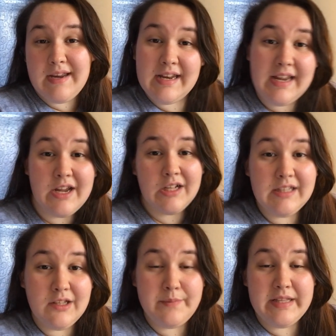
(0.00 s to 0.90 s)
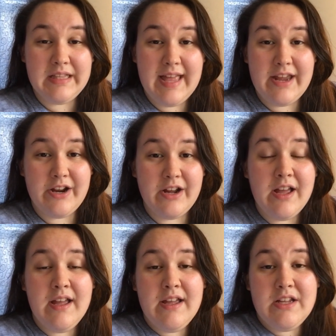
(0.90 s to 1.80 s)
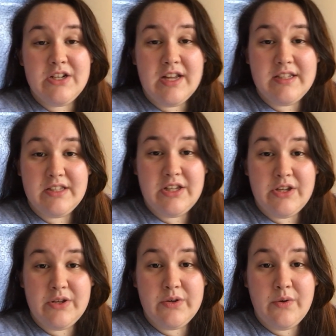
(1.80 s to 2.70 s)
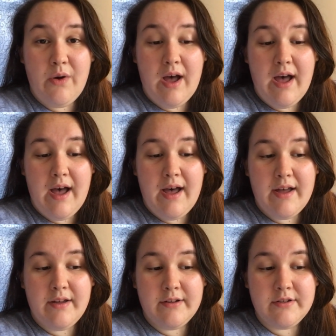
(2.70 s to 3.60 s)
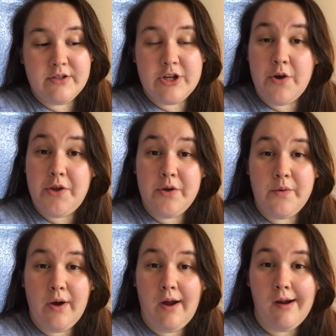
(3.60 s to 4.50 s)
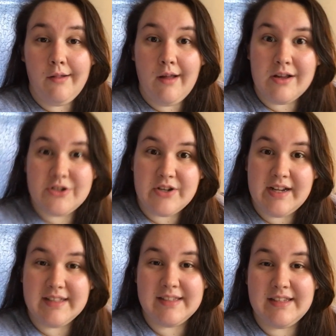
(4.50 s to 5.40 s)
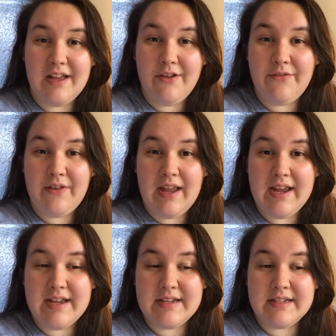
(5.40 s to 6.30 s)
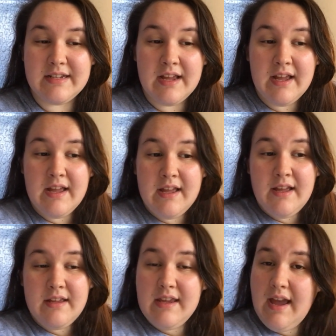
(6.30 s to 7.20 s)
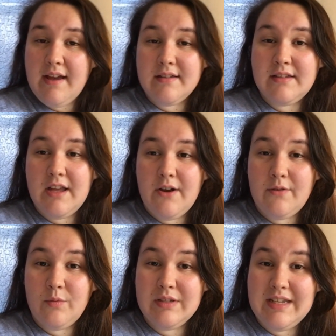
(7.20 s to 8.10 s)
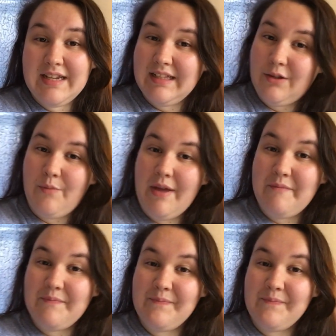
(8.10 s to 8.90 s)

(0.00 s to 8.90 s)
in here a little bit later just to uh, show you her laundry and stuff. And, yeah, so we'll see you in a little bit.